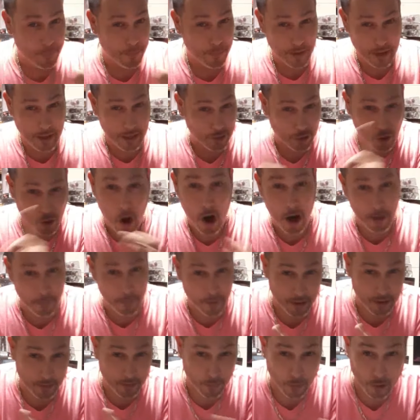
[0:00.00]
his
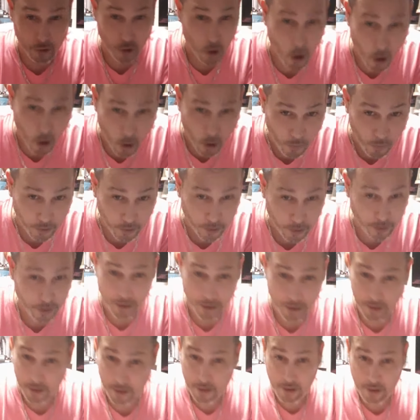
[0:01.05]
karma was over
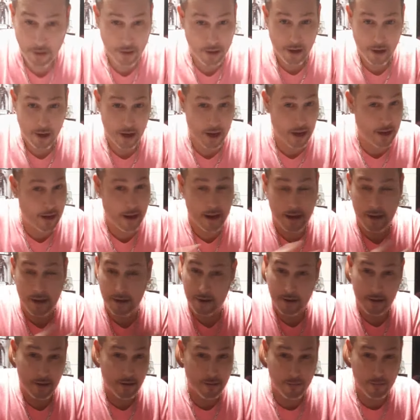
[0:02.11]
and then
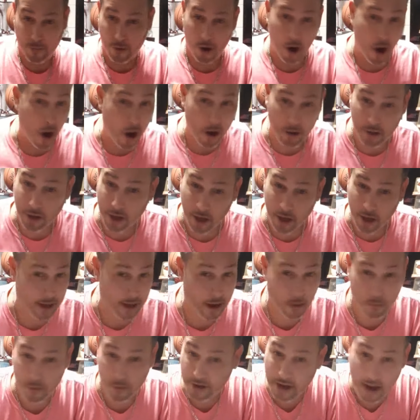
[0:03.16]
we're all good. I
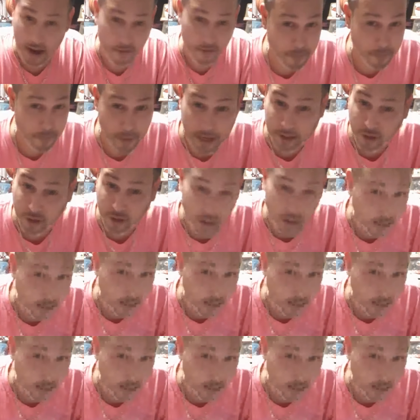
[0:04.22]
would never